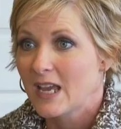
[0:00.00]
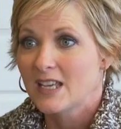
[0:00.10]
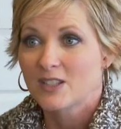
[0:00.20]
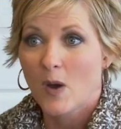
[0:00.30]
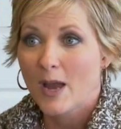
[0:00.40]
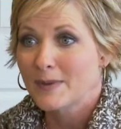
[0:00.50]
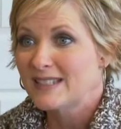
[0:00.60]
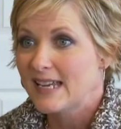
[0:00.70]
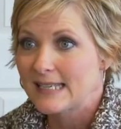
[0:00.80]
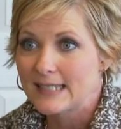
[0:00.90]
So I
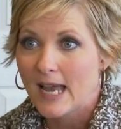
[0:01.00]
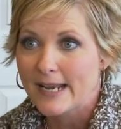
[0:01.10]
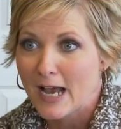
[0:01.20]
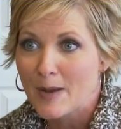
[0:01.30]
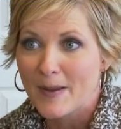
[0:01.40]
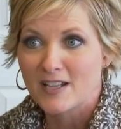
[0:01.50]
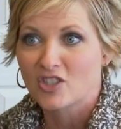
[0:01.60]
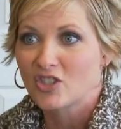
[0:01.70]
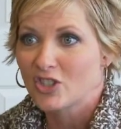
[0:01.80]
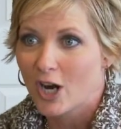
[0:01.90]
would say sign up and
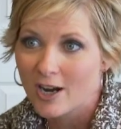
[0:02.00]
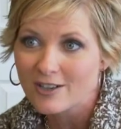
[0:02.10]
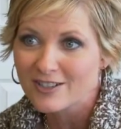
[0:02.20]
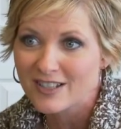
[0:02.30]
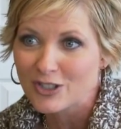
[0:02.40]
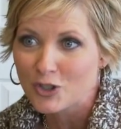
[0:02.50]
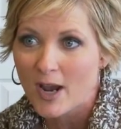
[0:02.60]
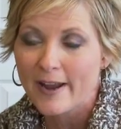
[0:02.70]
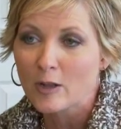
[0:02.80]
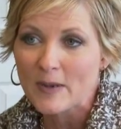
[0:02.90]
start this
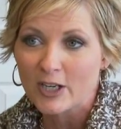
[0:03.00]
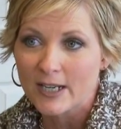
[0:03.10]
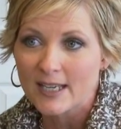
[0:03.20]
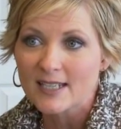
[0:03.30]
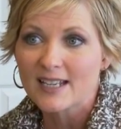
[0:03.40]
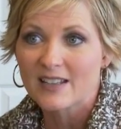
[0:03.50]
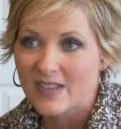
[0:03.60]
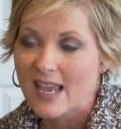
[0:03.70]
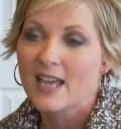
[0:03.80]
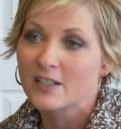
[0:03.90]
trial period, and at
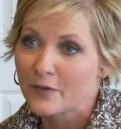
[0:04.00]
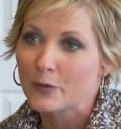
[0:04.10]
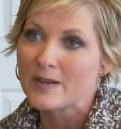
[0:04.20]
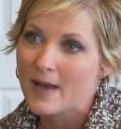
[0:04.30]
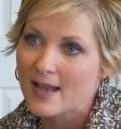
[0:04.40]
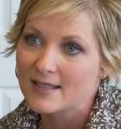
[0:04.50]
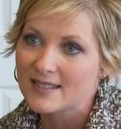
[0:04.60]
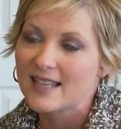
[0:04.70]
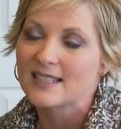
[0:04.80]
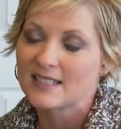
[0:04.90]
the end of 3
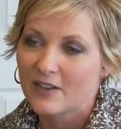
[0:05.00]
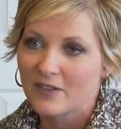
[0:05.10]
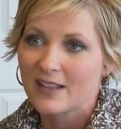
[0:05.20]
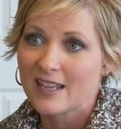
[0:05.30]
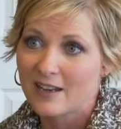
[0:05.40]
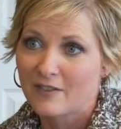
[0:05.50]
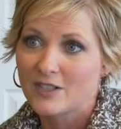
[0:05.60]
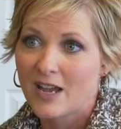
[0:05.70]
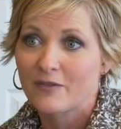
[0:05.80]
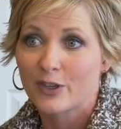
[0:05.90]
months, that's definitely enough
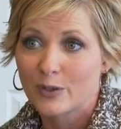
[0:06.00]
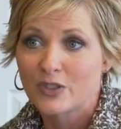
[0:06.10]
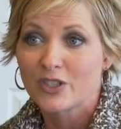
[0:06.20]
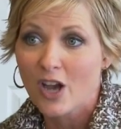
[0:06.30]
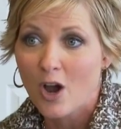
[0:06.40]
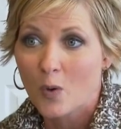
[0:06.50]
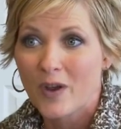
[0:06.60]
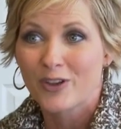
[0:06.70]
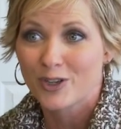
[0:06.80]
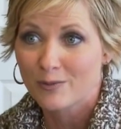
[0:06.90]
time for you to know
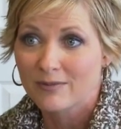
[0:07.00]
whether you